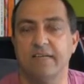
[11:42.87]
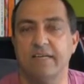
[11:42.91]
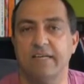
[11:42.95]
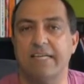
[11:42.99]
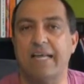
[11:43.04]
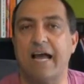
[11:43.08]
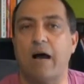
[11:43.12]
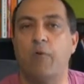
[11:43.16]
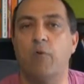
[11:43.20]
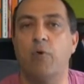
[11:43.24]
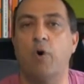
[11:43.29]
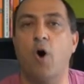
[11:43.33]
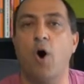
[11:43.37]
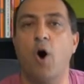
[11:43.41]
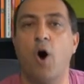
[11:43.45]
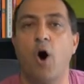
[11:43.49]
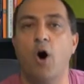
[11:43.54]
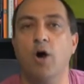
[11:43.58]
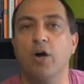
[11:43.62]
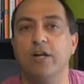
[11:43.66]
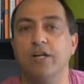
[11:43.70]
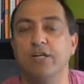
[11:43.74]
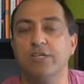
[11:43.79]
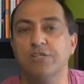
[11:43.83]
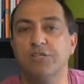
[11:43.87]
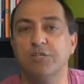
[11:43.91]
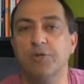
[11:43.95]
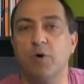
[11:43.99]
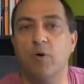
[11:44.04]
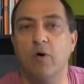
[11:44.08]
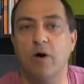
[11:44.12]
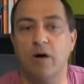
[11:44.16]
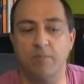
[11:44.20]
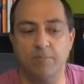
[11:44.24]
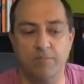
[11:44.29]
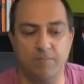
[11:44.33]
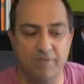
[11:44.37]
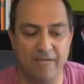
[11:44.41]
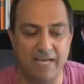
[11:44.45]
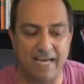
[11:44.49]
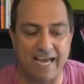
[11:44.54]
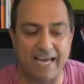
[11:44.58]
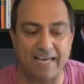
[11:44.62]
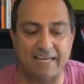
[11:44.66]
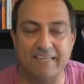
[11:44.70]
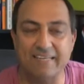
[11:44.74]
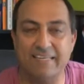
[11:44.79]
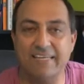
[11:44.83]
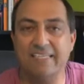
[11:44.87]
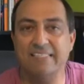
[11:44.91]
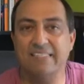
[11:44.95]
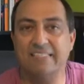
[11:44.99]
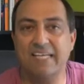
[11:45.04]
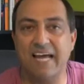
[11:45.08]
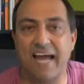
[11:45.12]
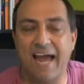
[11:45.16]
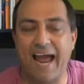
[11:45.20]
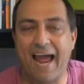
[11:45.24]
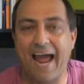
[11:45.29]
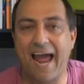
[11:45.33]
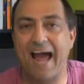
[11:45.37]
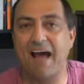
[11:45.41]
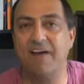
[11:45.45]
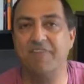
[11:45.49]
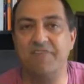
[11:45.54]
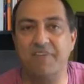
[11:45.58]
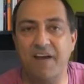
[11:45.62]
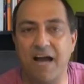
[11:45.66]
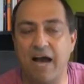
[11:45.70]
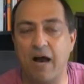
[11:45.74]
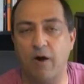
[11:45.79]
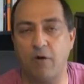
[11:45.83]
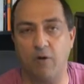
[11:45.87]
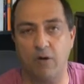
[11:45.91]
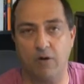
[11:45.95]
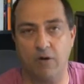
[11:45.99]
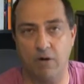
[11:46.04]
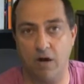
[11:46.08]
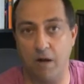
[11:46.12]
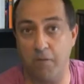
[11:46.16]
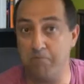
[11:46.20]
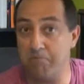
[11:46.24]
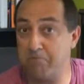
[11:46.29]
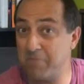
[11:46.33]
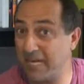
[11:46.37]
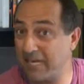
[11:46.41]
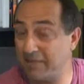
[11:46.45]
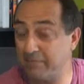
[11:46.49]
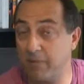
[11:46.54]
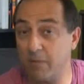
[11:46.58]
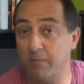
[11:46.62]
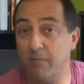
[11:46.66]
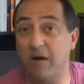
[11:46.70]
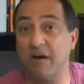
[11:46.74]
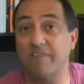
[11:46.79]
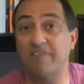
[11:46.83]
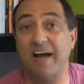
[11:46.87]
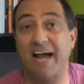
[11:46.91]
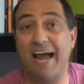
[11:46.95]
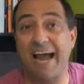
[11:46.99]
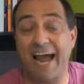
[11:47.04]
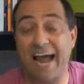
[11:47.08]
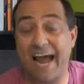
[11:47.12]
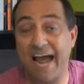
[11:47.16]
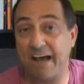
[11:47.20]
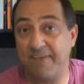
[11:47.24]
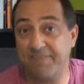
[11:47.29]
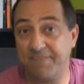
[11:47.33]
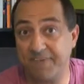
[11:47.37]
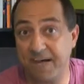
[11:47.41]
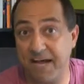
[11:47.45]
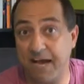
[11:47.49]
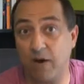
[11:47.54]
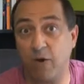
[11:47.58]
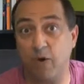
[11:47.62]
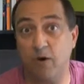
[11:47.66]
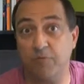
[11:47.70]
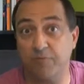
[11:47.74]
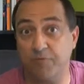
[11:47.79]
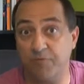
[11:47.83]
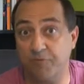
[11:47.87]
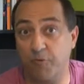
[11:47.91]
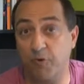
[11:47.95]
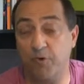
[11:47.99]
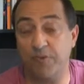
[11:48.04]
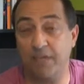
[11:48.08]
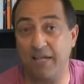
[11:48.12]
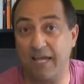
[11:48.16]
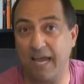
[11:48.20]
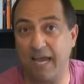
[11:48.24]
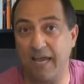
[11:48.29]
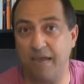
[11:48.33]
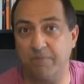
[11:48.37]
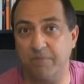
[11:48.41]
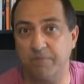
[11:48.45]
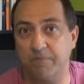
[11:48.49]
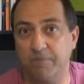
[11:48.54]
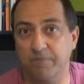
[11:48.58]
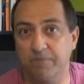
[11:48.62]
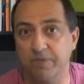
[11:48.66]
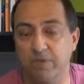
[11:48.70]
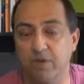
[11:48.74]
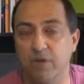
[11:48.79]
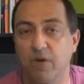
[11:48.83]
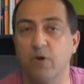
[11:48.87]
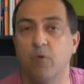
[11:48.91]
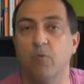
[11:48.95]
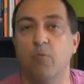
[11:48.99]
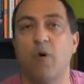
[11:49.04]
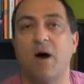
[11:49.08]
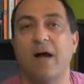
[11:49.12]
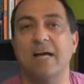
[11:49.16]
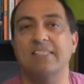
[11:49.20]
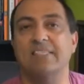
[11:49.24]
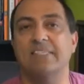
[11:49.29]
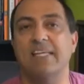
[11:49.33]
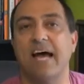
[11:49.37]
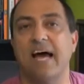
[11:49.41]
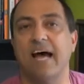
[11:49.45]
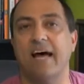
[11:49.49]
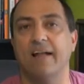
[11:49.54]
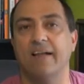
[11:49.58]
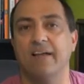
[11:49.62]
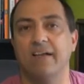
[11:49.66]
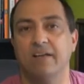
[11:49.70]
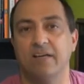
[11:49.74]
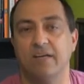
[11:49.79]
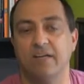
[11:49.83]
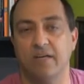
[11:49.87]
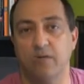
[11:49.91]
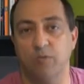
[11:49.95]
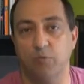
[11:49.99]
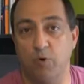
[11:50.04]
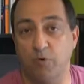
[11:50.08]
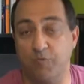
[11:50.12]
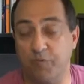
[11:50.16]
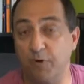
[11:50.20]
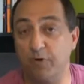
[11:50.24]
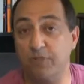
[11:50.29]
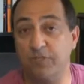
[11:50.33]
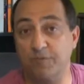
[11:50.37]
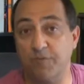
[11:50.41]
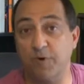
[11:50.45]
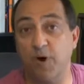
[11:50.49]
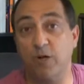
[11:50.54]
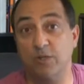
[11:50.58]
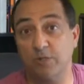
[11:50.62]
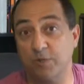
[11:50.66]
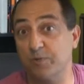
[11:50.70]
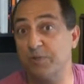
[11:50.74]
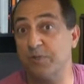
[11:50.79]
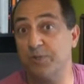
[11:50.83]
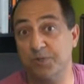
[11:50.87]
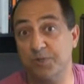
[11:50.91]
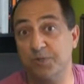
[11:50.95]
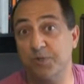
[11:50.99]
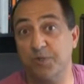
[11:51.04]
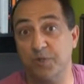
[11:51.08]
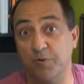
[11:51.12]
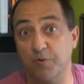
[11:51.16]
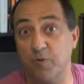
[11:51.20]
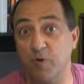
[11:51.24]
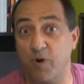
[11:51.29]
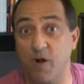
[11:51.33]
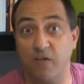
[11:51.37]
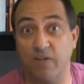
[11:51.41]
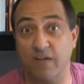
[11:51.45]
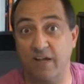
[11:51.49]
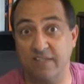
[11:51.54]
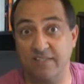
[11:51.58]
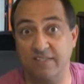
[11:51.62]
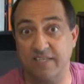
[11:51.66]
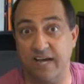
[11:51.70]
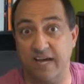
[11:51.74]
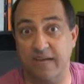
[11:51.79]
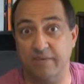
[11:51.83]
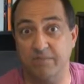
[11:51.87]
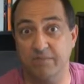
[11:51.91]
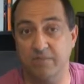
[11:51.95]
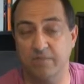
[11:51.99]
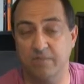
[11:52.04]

Now, we're all going to show up at least a half hour, a minimum of a half hour before the game. Why is that? Well, first of all, to ensure that we're all on time.